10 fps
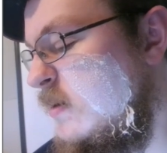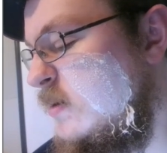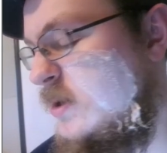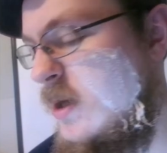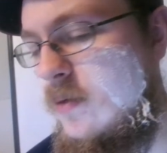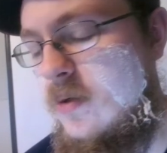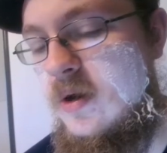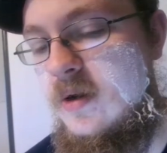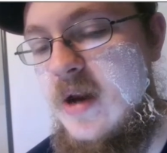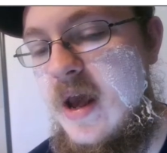
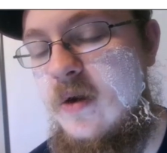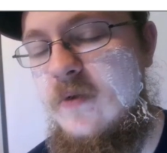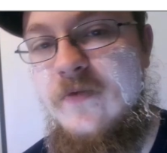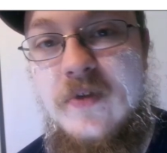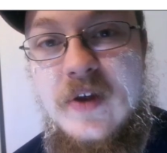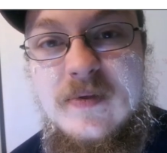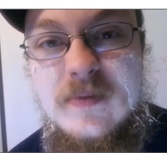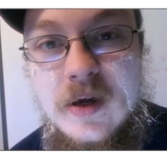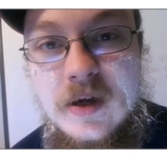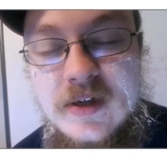So now for the
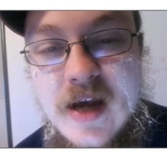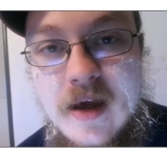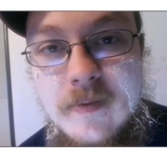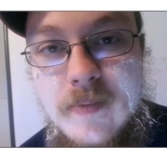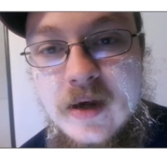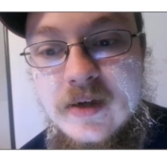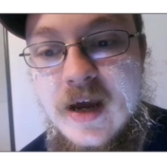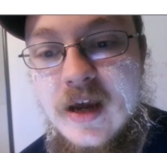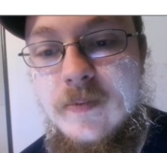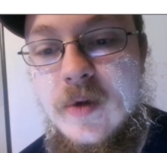game by
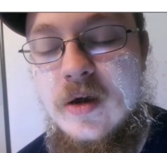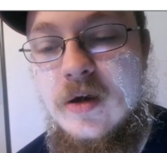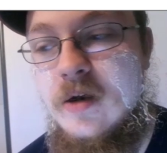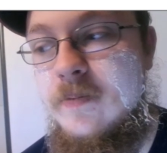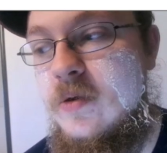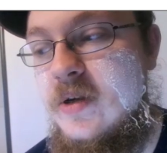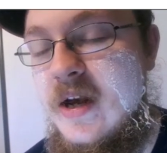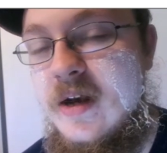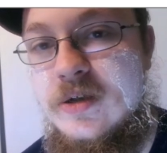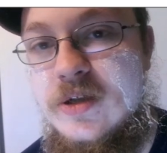game
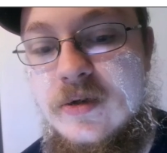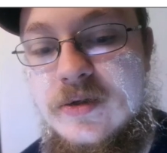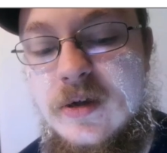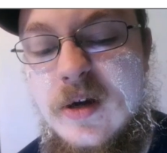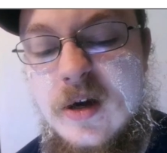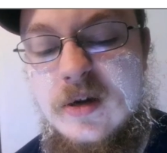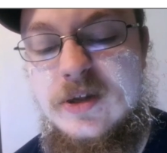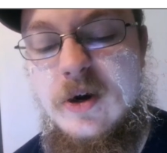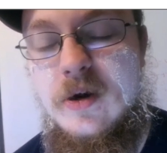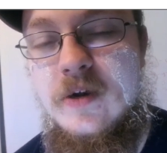predictions,
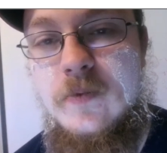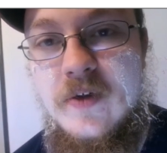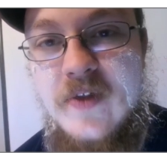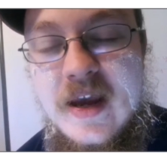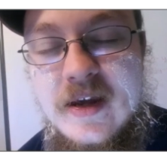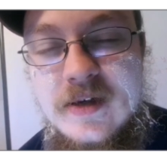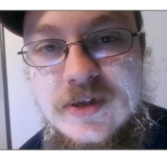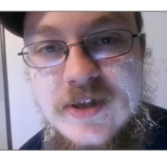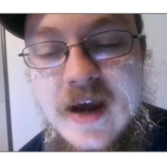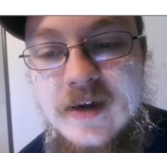starting with
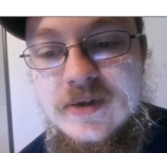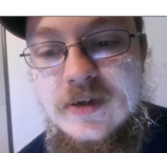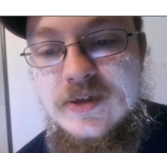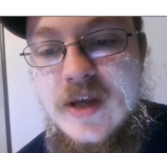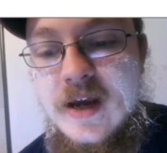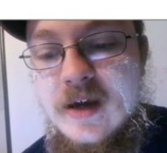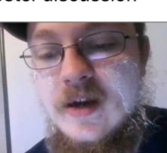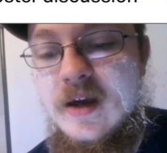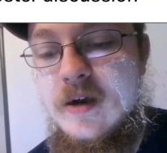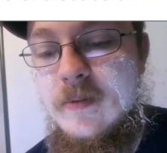East Texas
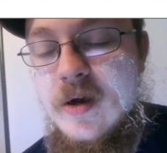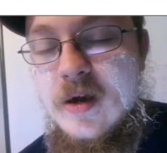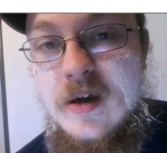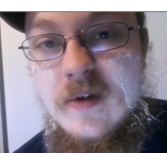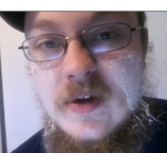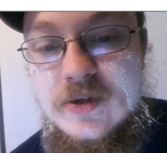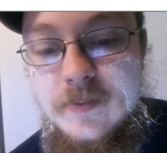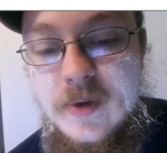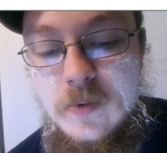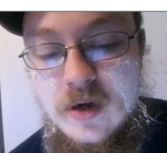A&M. This
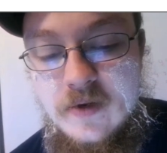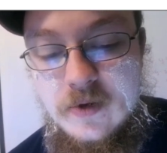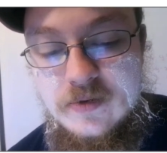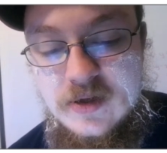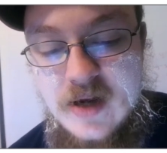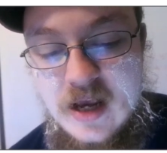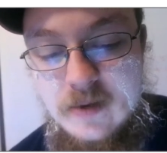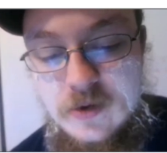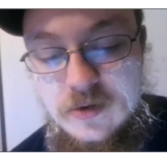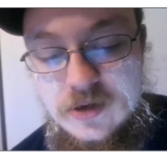will be one of those
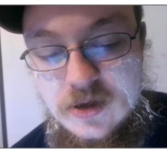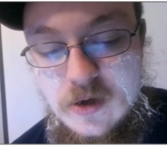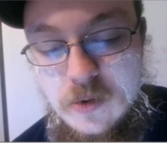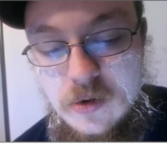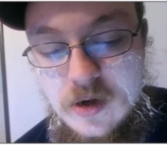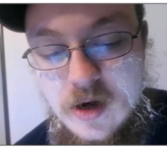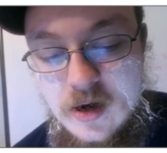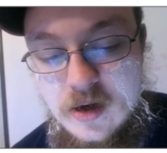name your score